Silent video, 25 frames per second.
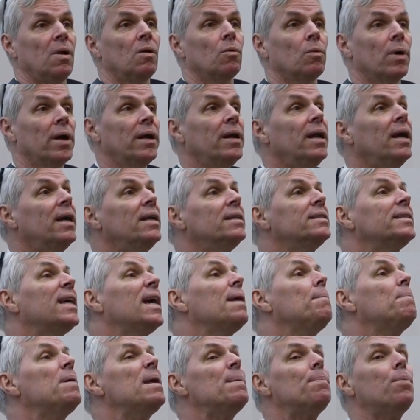right?
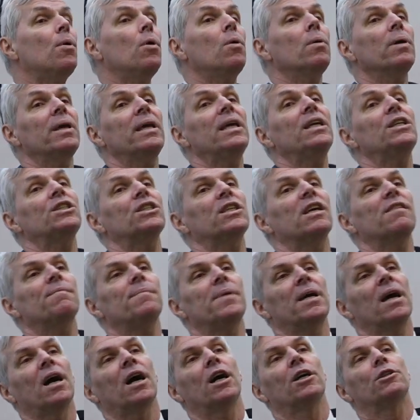10 people, each give
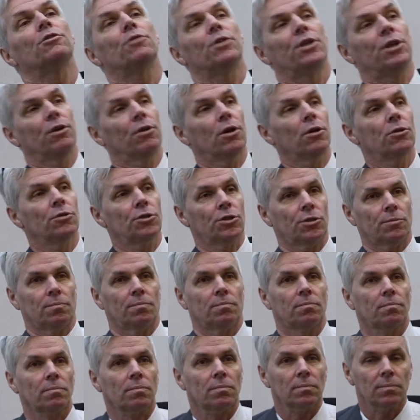me 100 euros.
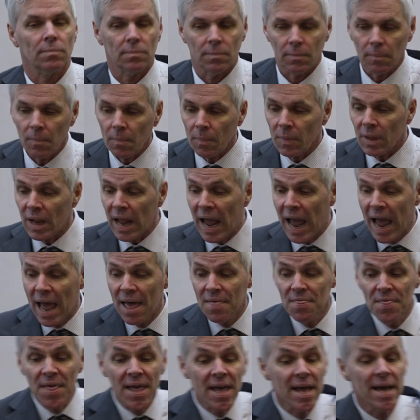
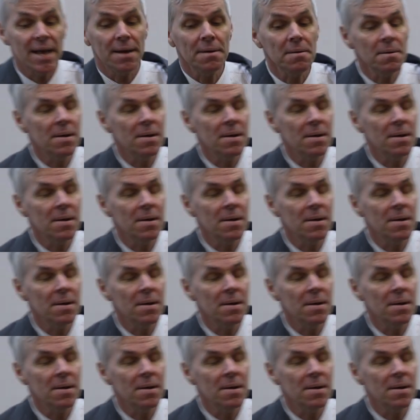And then